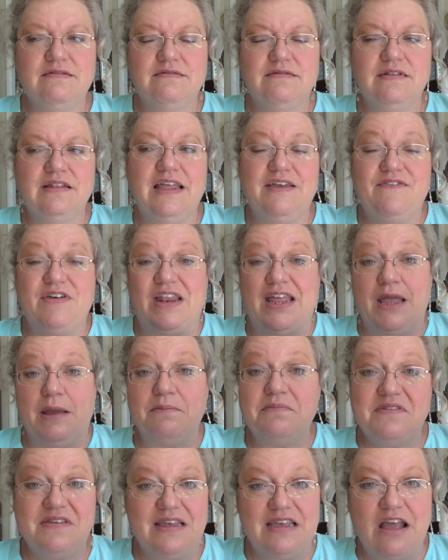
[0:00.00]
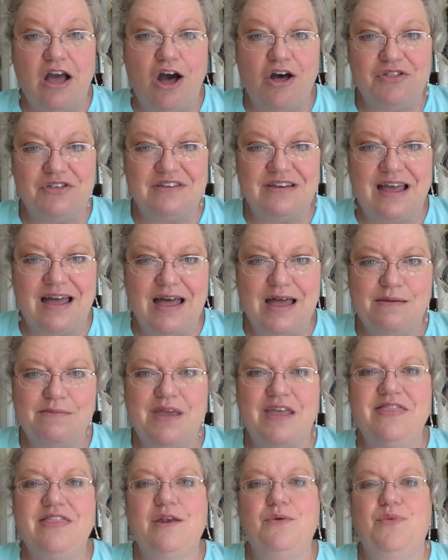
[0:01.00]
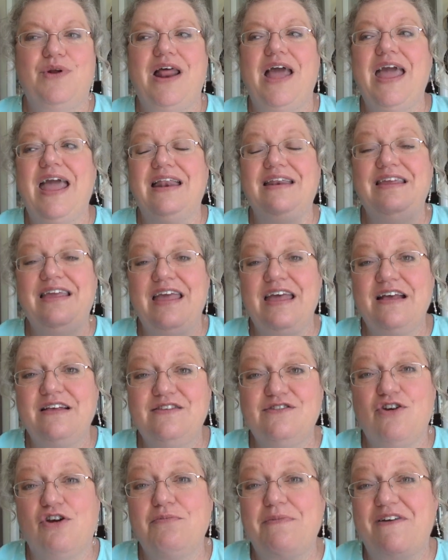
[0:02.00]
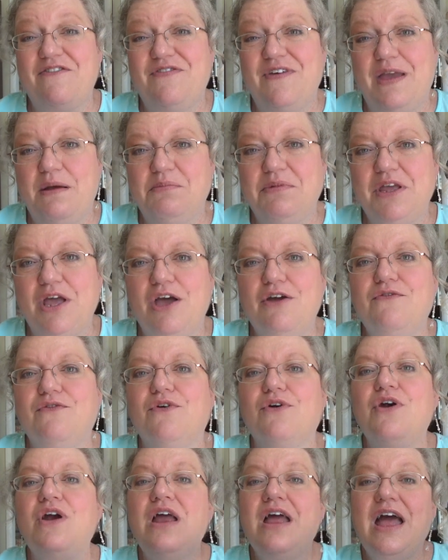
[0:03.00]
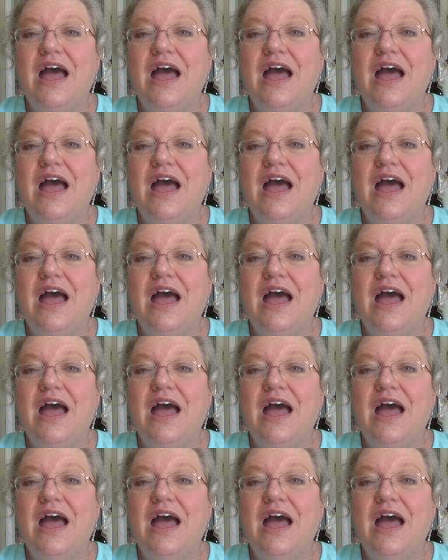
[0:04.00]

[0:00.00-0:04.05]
leave it empty all the time. And then when I had guests or my family over,